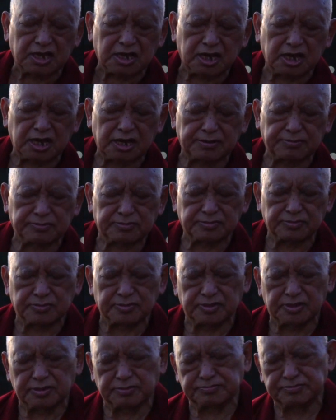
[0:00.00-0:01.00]
um,
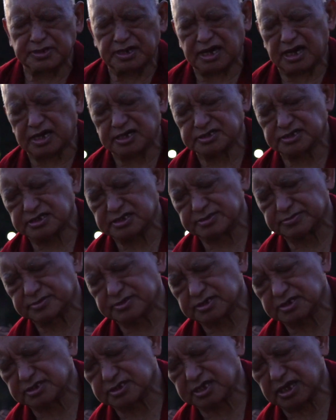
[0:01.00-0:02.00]
more bare
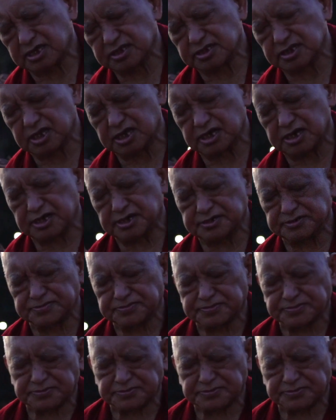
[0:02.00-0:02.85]
hardships, and then uh,